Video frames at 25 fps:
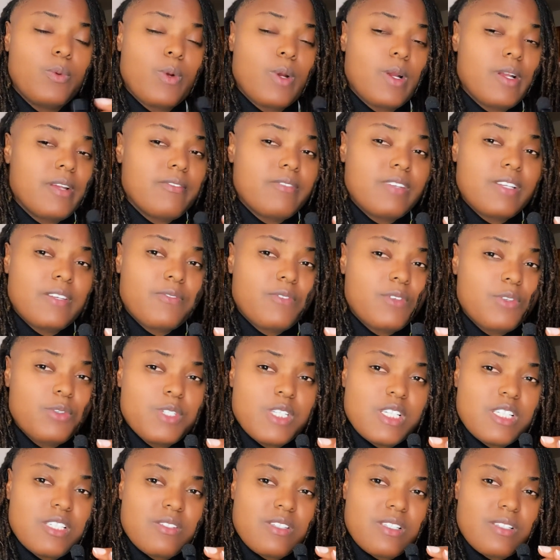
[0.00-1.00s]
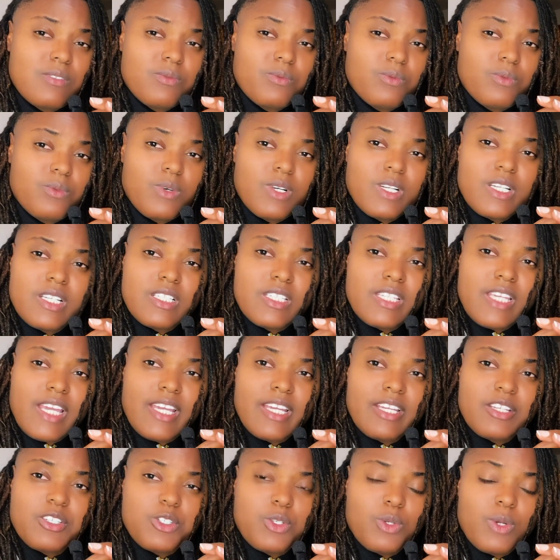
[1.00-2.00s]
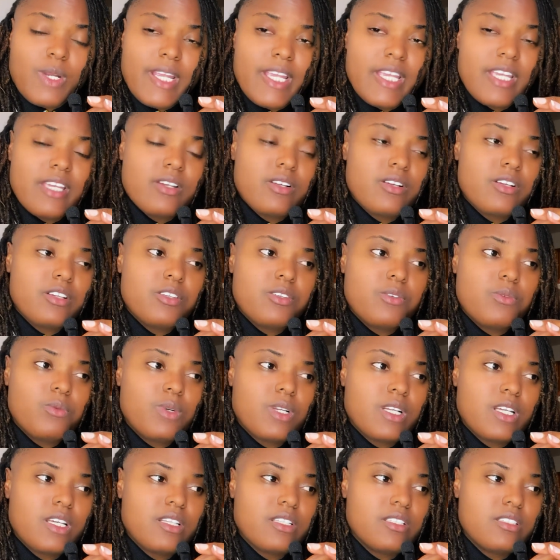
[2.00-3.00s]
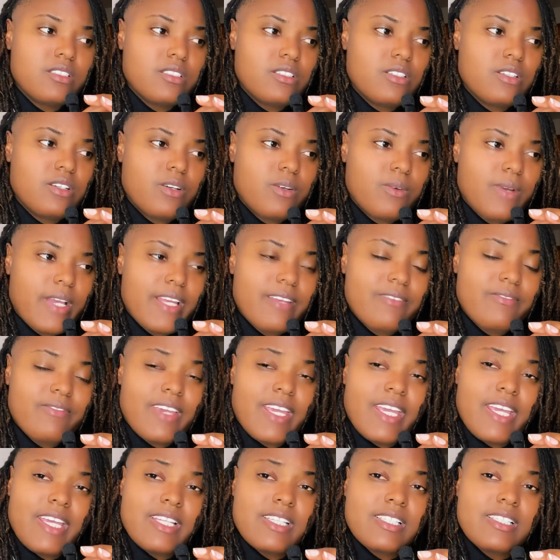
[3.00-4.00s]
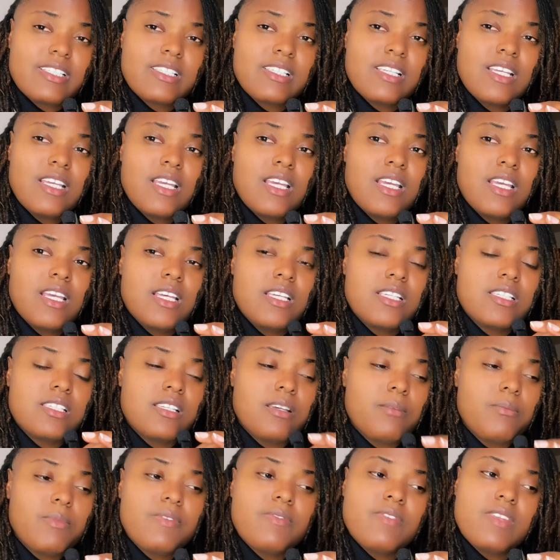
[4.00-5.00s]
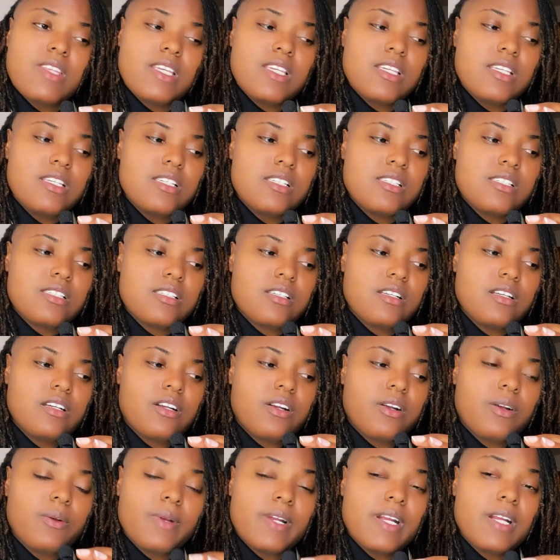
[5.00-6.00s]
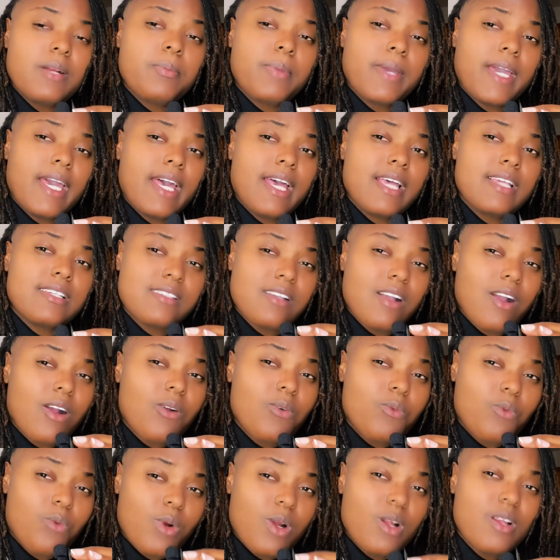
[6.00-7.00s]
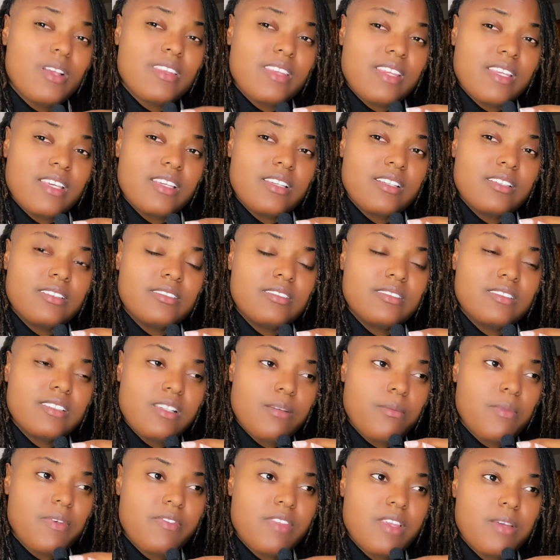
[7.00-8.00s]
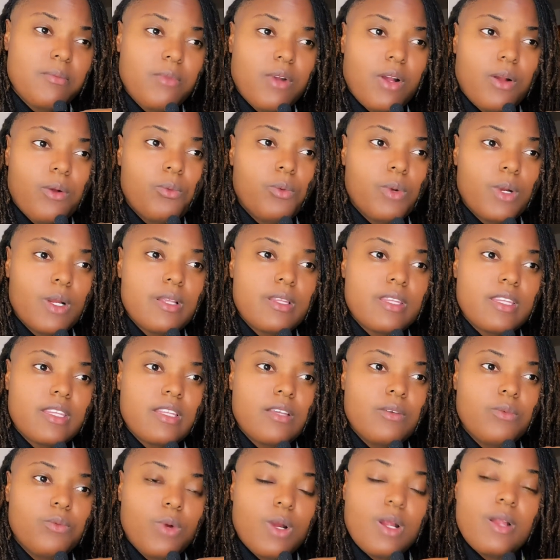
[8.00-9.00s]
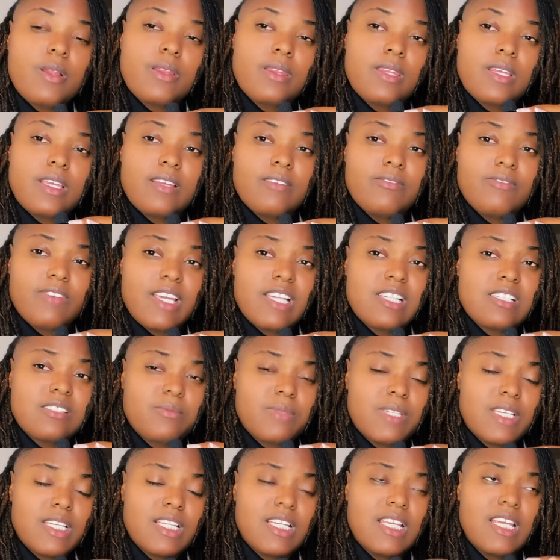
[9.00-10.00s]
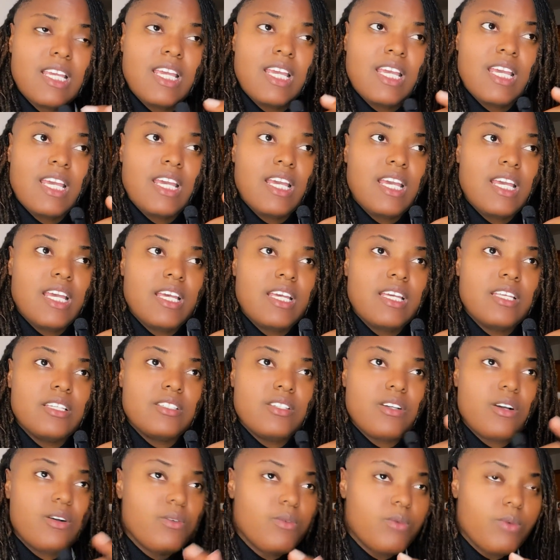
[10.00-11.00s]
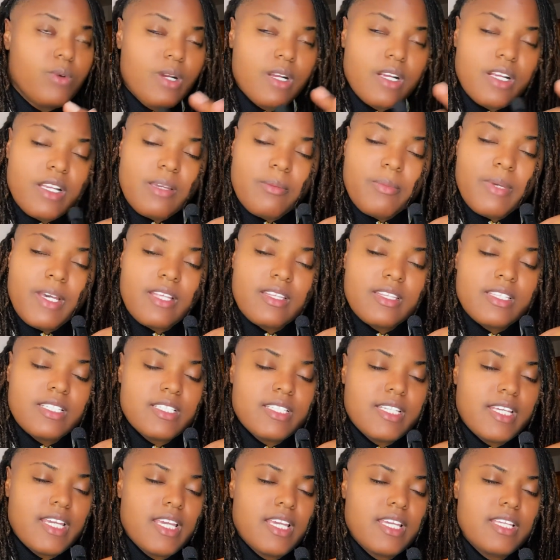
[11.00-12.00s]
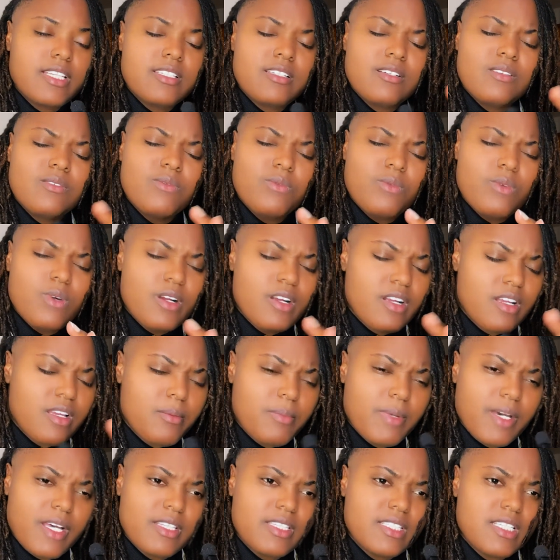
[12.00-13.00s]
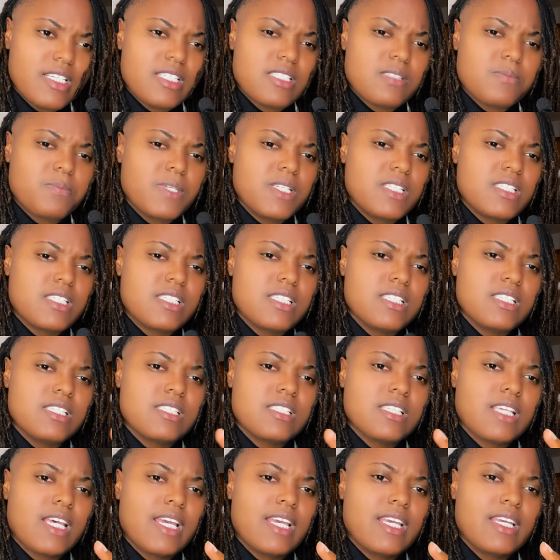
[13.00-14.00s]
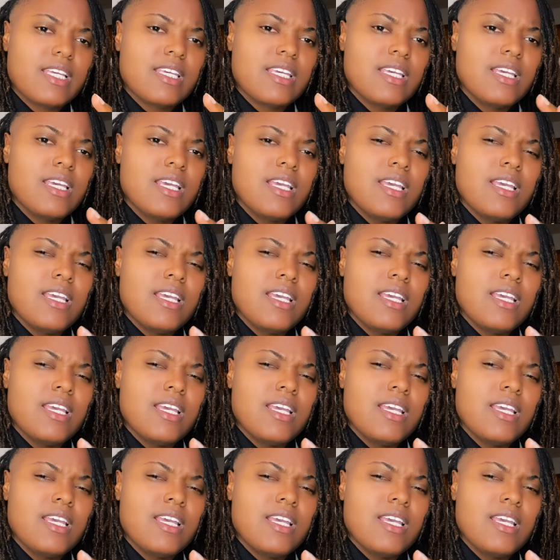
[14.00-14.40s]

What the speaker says: or even if you just want to take a trade, or you want to, advance, some of these career paths are worth it. Some of them are worth the investment. Don't worry about the debt, don't worry about the expenses. Like,